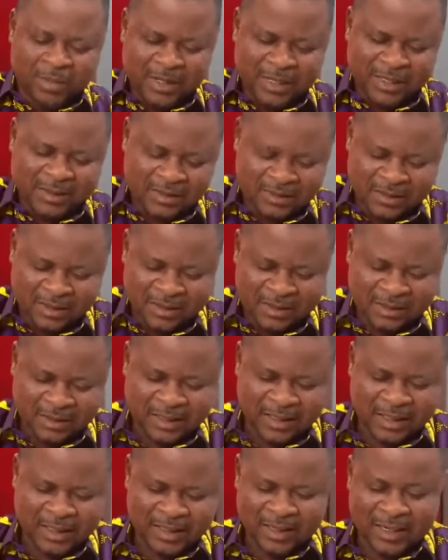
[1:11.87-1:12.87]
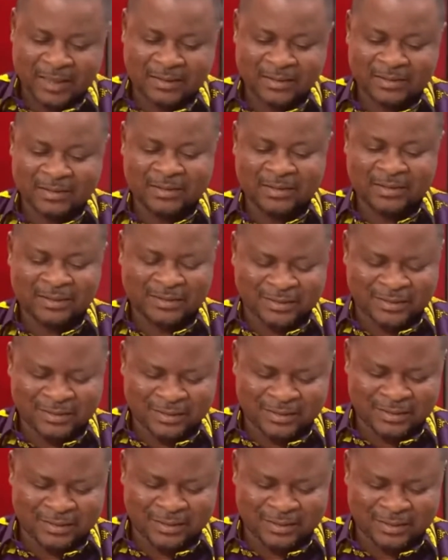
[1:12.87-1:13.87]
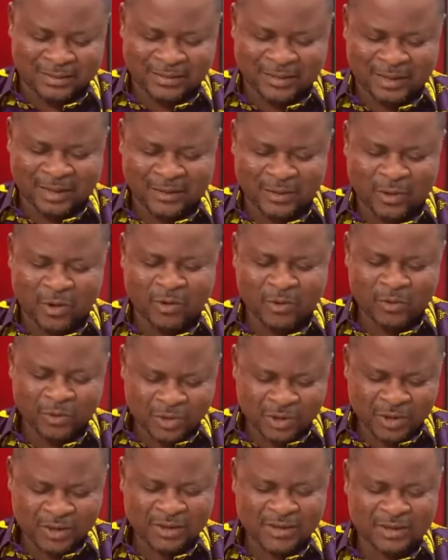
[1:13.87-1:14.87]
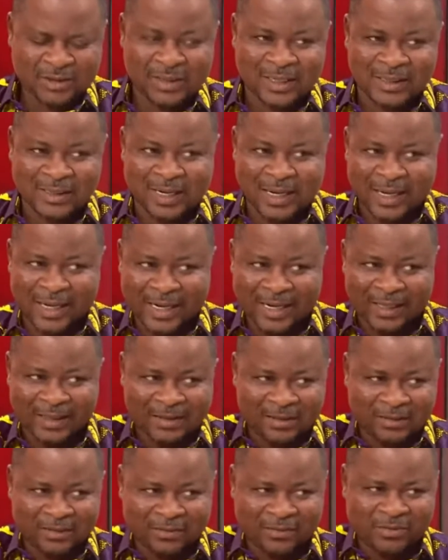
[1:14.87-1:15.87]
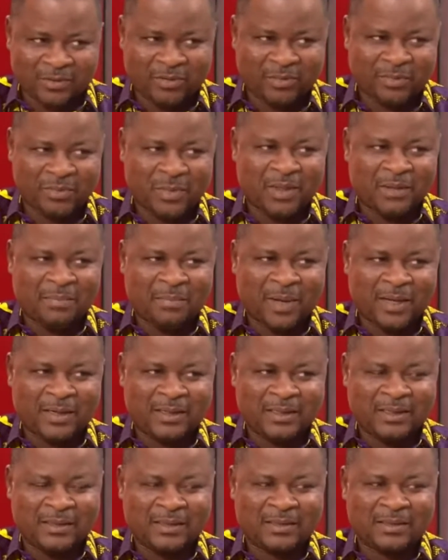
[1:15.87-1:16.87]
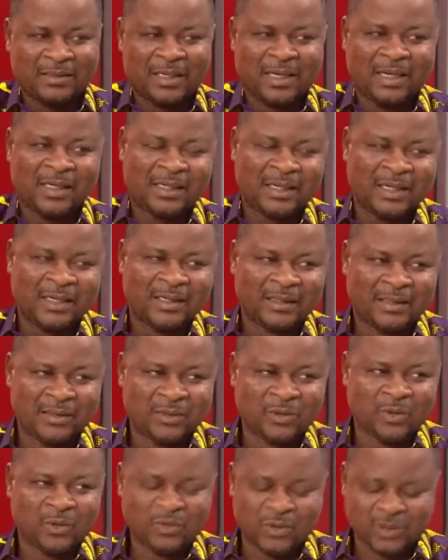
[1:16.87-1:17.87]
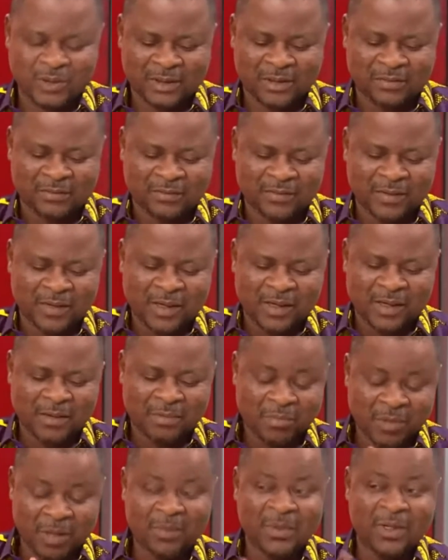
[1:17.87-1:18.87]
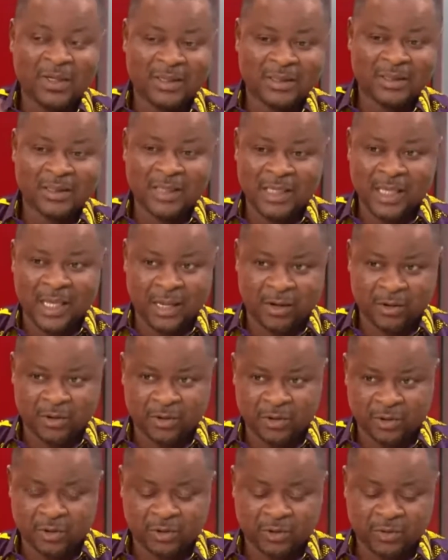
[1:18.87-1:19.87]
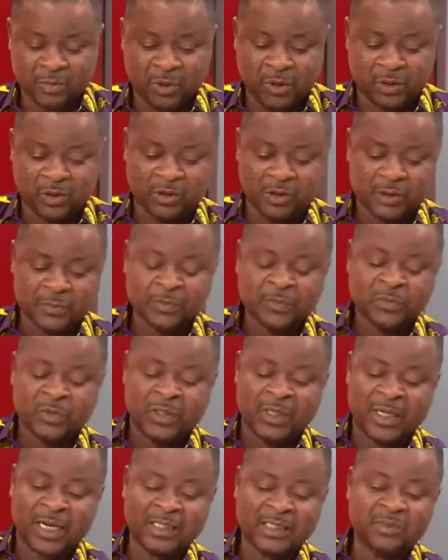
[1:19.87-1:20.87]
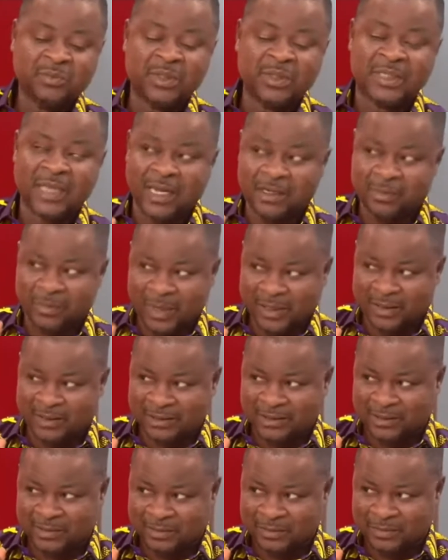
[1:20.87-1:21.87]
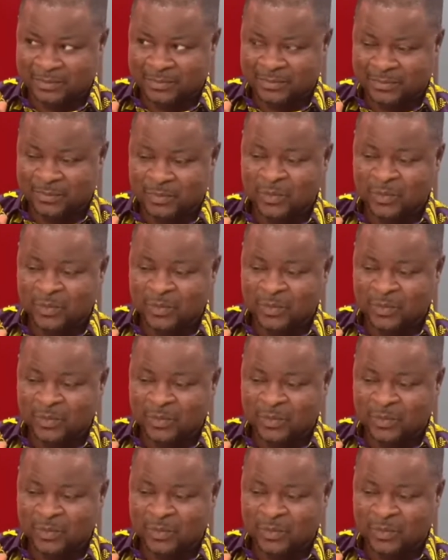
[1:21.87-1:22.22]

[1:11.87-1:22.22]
Let me just state again that the conclusions that I heard from the panelists and then your good self may be a little erroneous because it hasn't been 9 months.